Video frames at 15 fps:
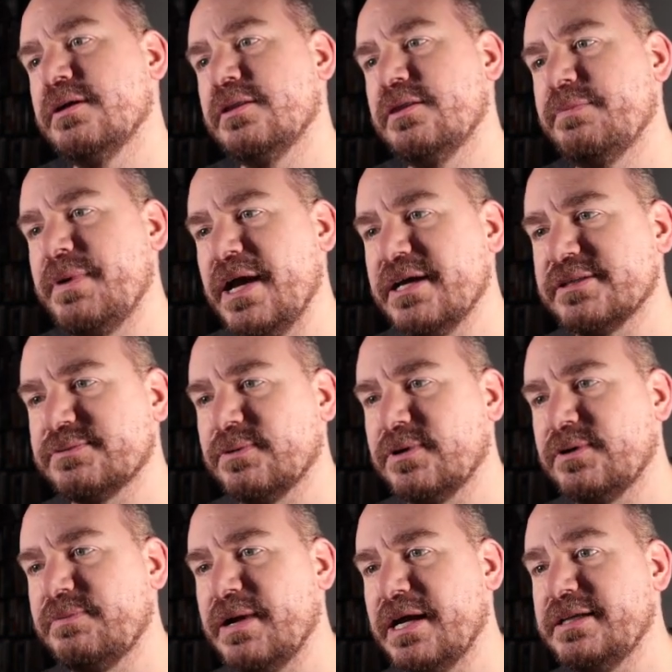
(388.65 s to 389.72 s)
The
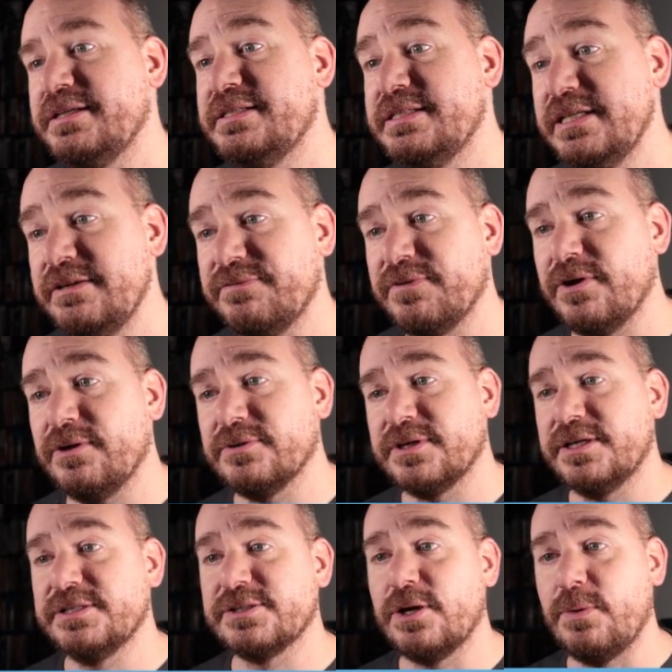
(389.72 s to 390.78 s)
password by default
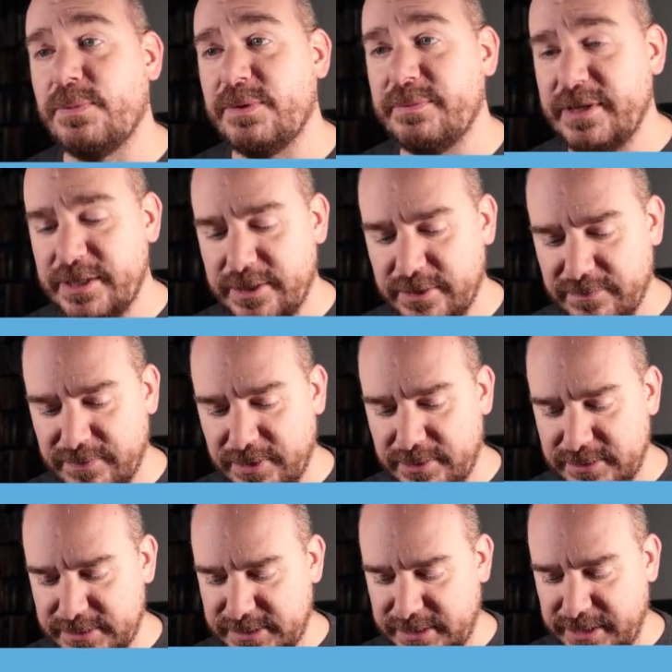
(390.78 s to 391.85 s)
is Open Media Vault.